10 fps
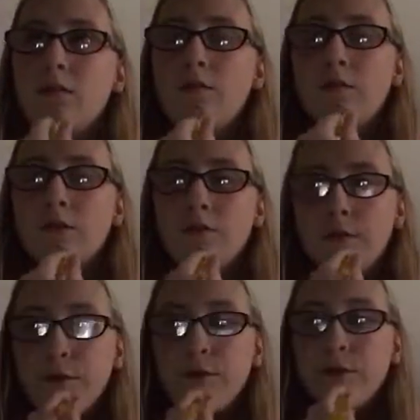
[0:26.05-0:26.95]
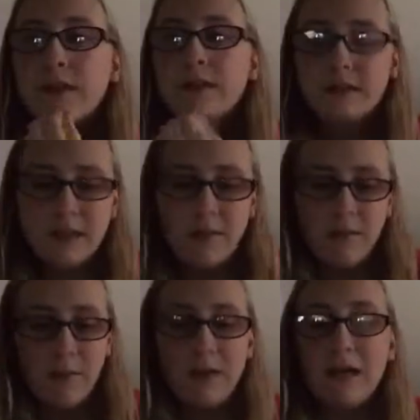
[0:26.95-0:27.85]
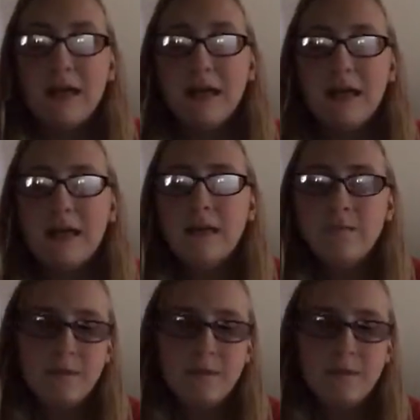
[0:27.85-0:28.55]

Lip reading: for food and stuff that we needed,